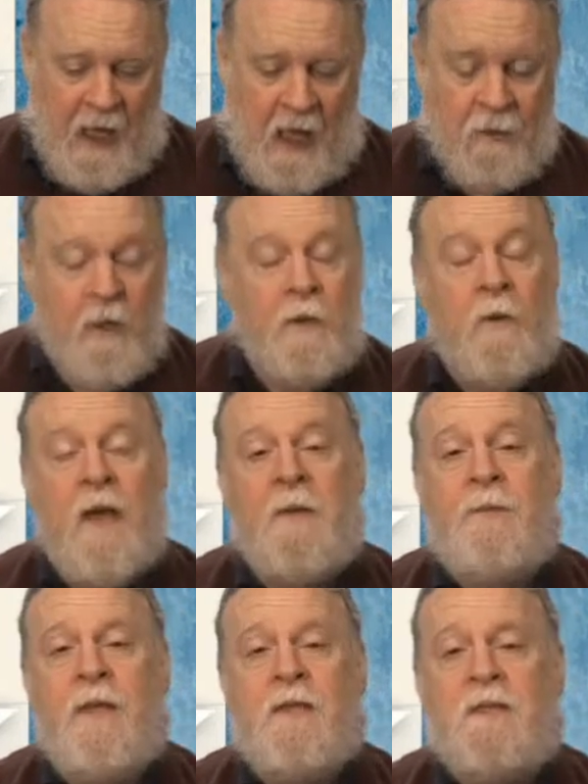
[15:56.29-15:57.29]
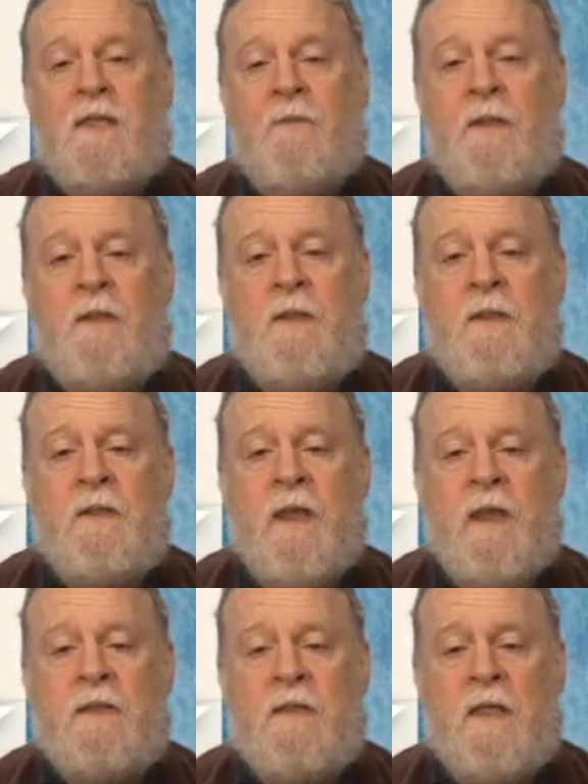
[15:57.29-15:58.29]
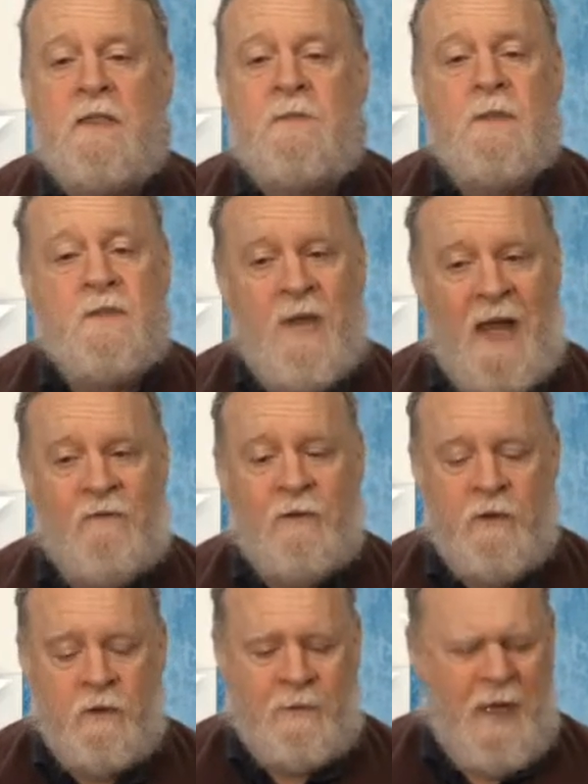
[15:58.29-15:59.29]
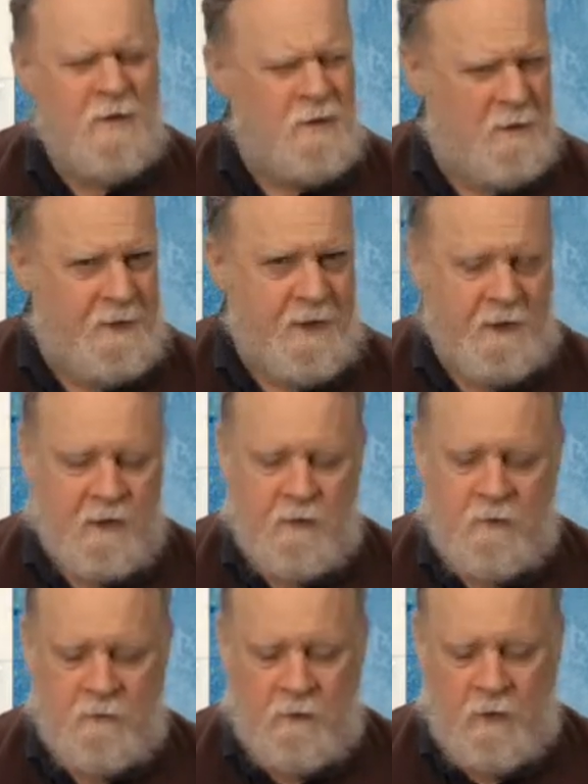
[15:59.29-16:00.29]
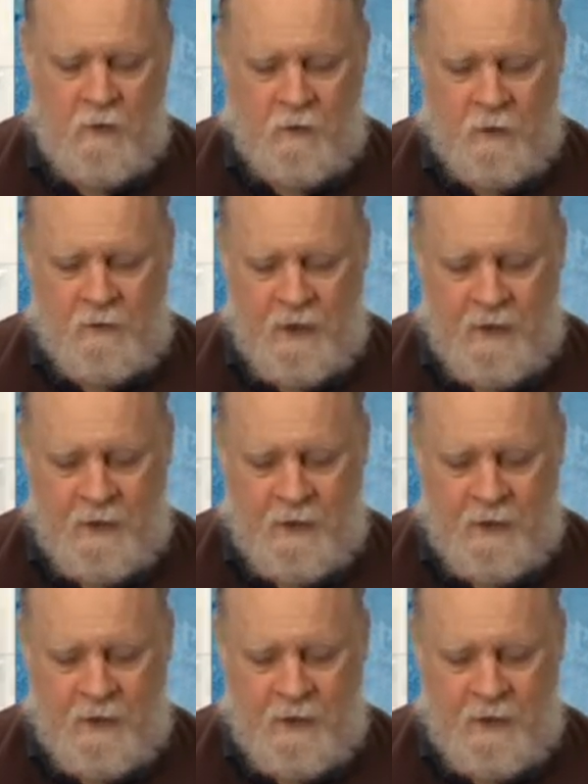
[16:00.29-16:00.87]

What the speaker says: Our other IP is someone that I expect you haven't heard about, so I'm going to be a little longer about